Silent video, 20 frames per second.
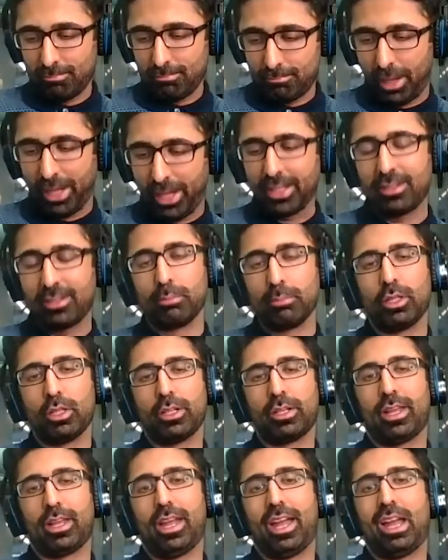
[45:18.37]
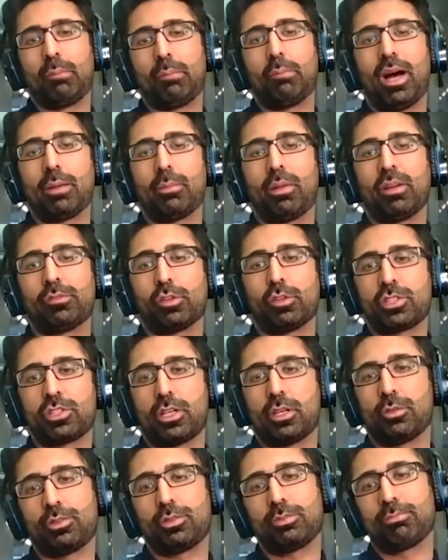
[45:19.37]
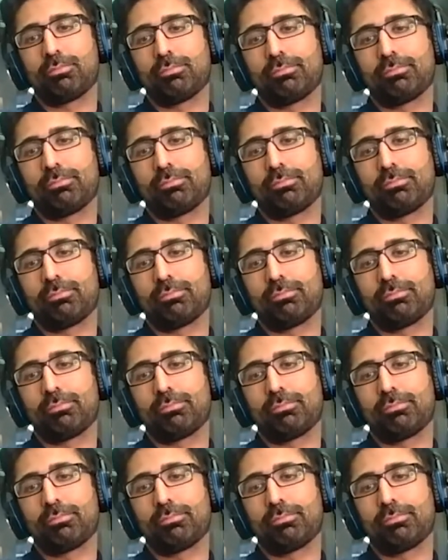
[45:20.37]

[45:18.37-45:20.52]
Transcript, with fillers: bite the bullet and buy my first house.